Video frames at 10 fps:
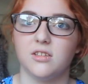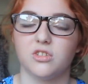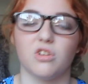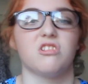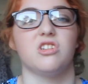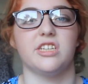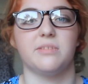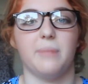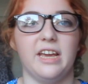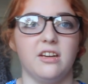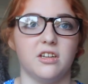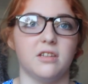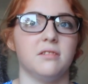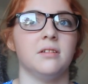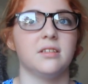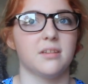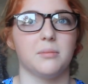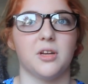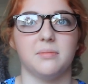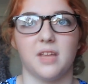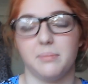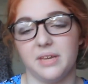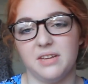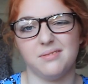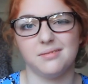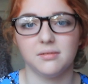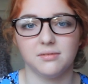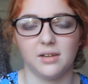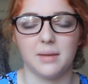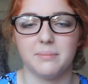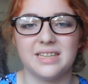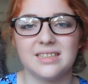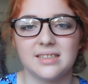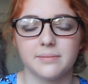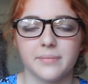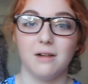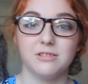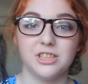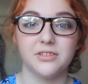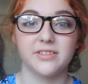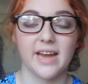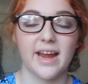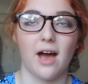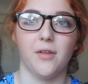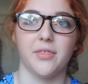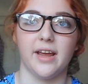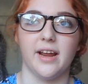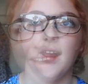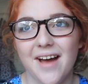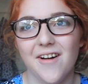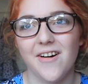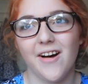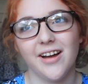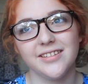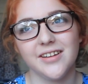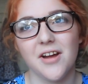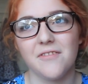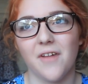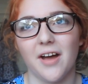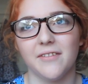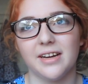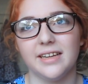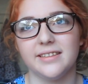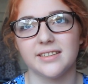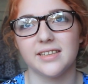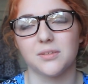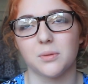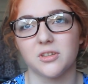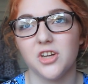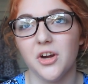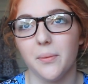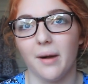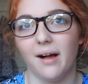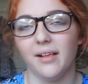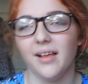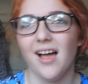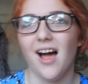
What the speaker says: sausages, bacon, sometimes like beef, or like mince. How do you stay healthy? Now, I don't know if I really did this one too well.